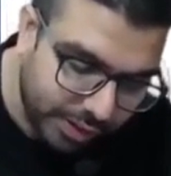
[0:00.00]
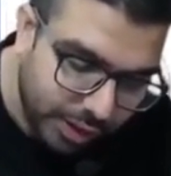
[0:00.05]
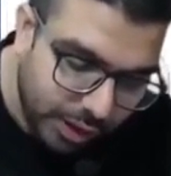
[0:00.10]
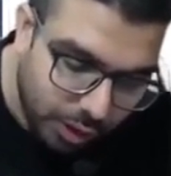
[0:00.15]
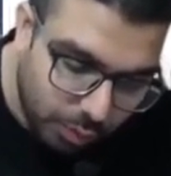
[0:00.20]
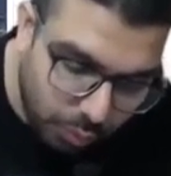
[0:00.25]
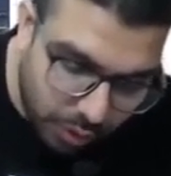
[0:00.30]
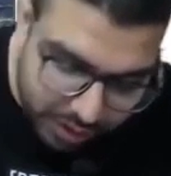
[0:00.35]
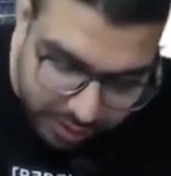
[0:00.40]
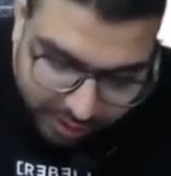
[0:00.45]

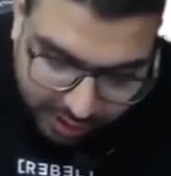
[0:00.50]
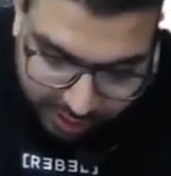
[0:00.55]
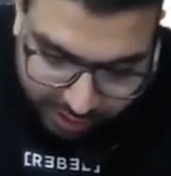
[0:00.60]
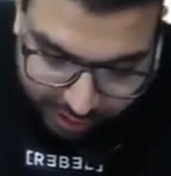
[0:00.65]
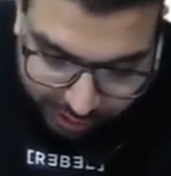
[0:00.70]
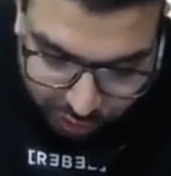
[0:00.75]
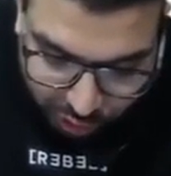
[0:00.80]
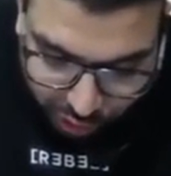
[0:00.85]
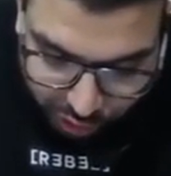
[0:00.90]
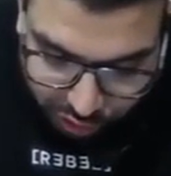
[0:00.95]
Once this
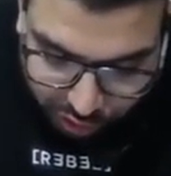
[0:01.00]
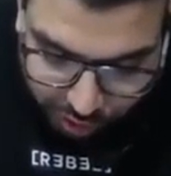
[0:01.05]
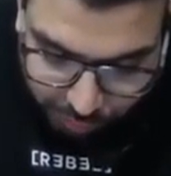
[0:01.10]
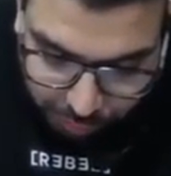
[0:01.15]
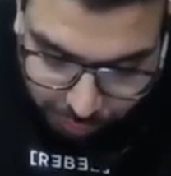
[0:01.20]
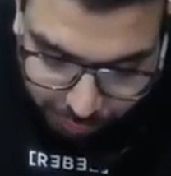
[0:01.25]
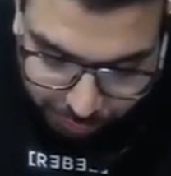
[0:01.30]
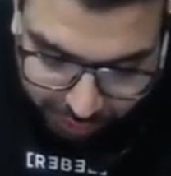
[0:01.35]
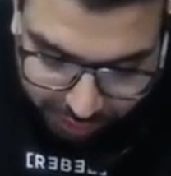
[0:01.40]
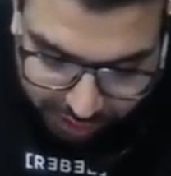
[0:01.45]
resolution
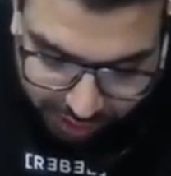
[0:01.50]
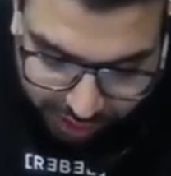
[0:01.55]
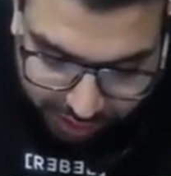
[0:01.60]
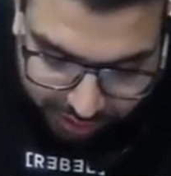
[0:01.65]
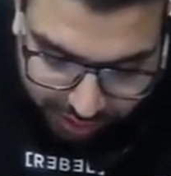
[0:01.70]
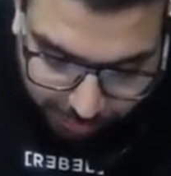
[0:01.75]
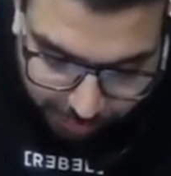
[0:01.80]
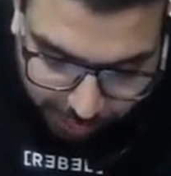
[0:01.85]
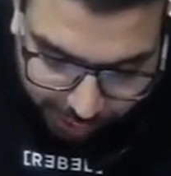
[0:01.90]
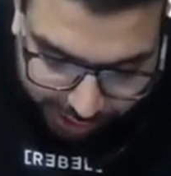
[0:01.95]
professional is
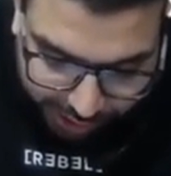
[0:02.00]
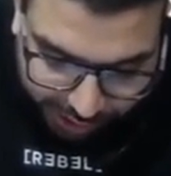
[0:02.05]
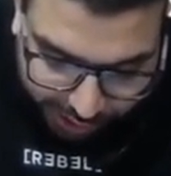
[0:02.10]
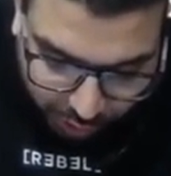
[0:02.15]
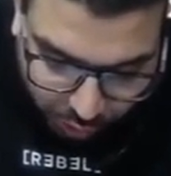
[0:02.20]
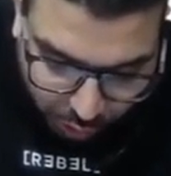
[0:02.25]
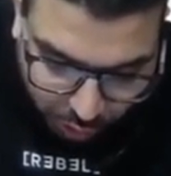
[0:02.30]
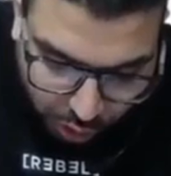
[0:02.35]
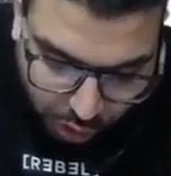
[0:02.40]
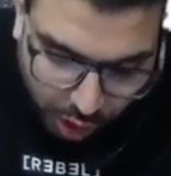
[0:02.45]
appointed, no,
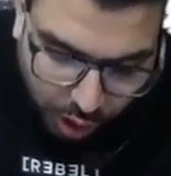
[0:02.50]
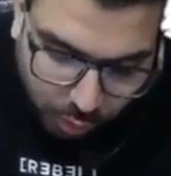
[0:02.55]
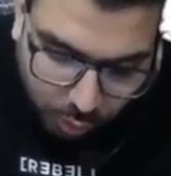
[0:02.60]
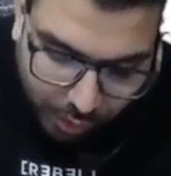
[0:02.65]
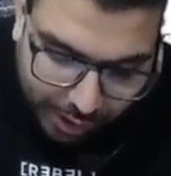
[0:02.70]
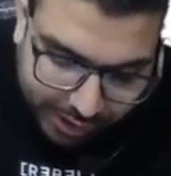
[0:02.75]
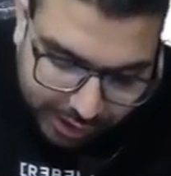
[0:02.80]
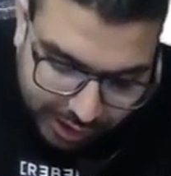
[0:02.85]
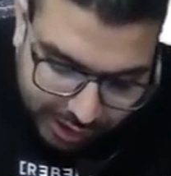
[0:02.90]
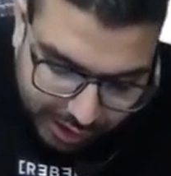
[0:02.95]
what
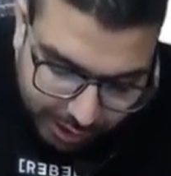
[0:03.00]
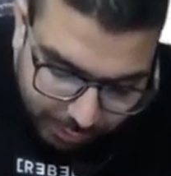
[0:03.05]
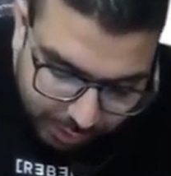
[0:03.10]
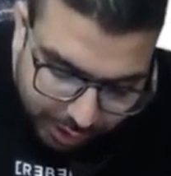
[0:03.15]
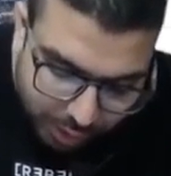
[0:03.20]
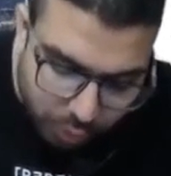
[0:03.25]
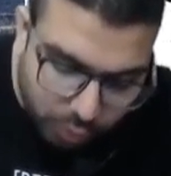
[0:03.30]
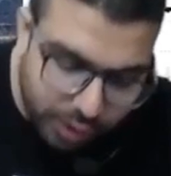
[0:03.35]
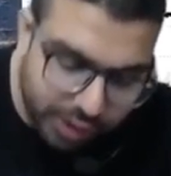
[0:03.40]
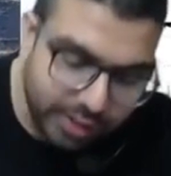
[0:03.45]
he will do
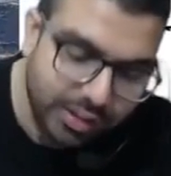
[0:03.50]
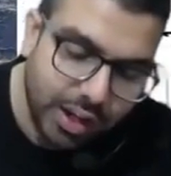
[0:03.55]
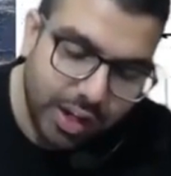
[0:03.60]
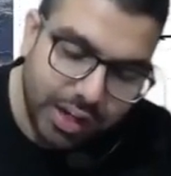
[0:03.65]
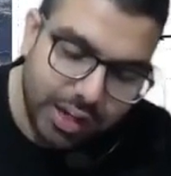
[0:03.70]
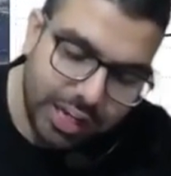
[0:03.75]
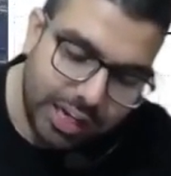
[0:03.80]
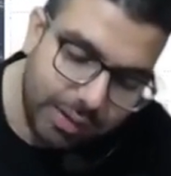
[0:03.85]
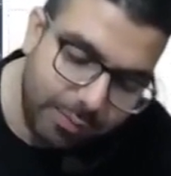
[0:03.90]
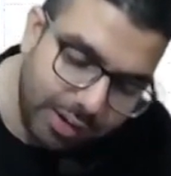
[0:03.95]
is,
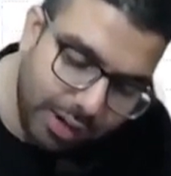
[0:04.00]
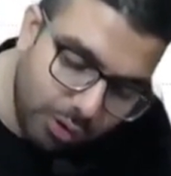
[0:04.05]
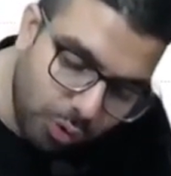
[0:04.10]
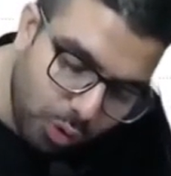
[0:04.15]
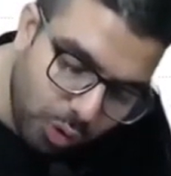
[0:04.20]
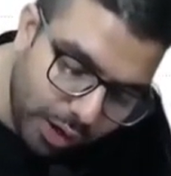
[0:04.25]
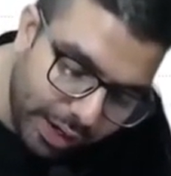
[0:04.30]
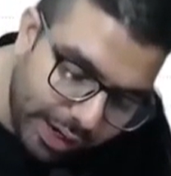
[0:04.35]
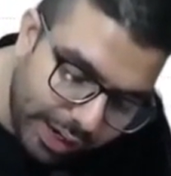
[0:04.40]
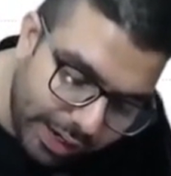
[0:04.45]
he will go
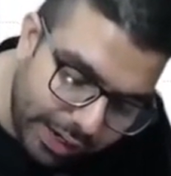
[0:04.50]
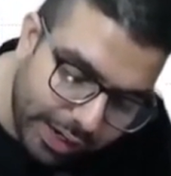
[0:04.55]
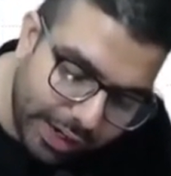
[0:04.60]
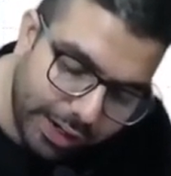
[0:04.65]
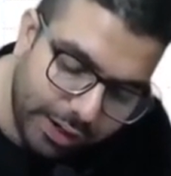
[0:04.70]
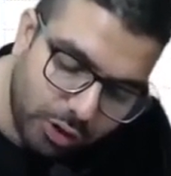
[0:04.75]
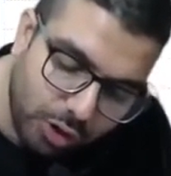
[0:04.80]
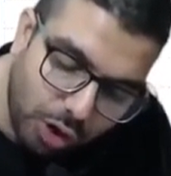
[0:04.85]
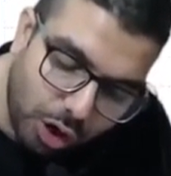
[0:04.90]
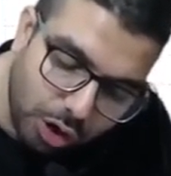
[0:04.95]
ahead and
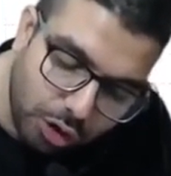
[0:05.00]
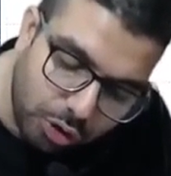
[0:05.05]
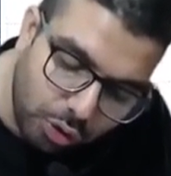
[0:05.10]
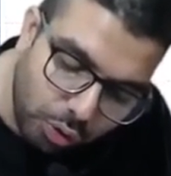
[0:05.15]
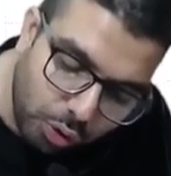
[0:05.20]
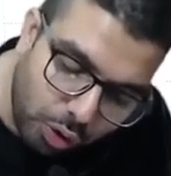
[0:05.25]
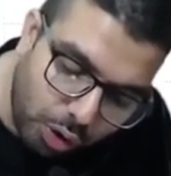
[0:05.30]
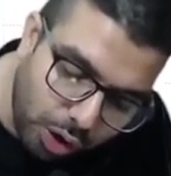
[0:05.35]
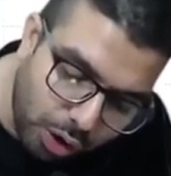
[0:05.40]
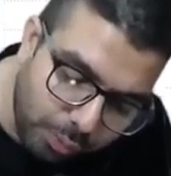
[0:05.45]
talk to
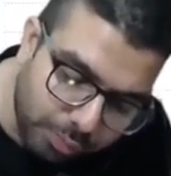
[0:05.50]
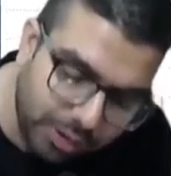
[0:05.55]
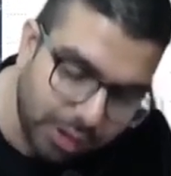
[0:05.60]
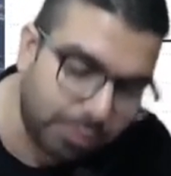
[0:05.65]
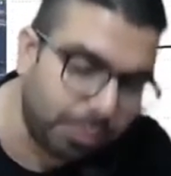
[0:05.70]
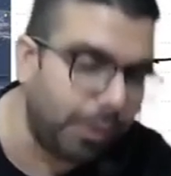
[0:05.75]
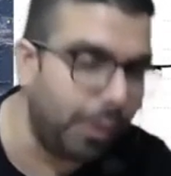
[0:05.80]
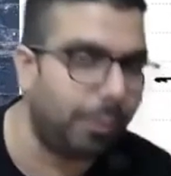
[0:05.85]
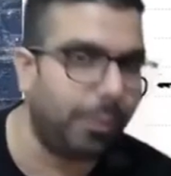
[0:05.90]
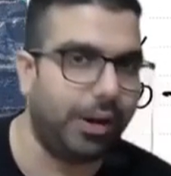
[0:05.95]
all of these
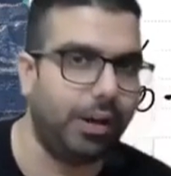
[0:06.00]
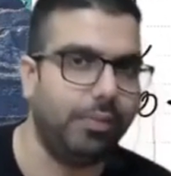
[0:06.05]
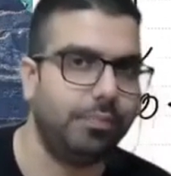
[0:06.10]
people.